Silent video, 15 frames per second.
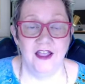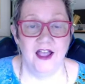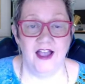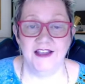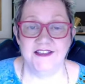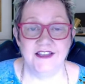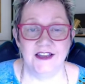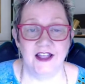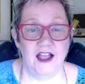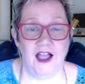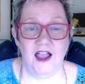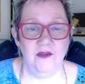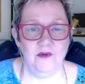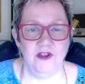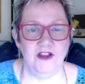I said,
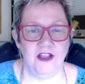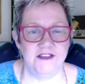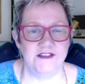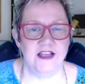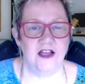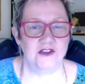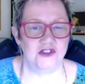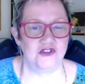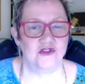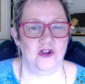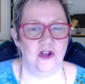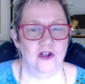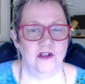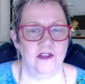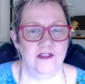I realize how
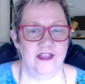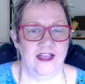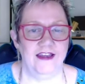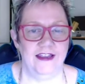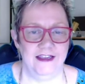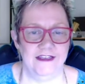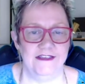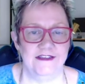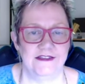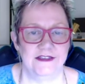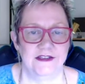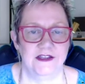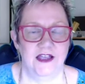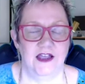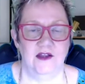strong that is
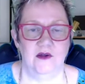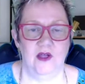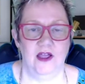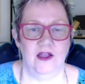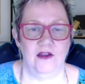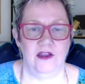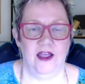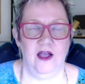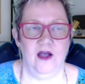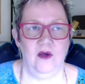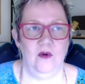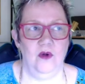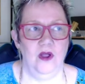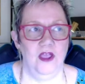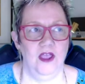and
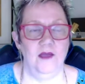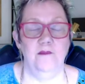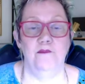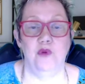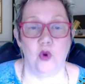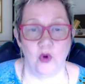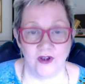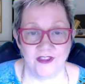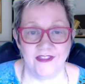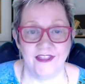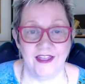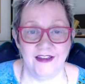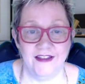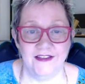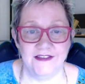how important
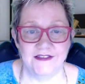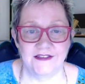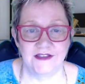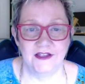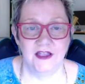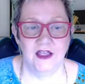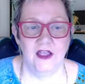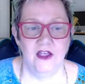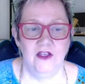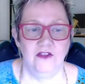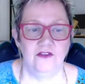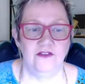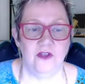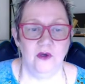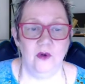that is.
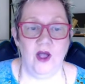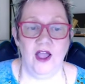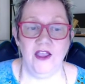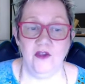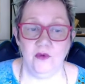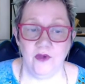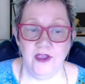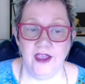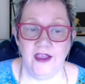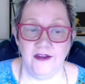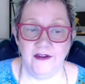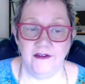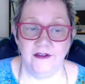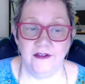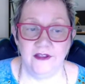So I
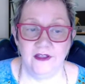created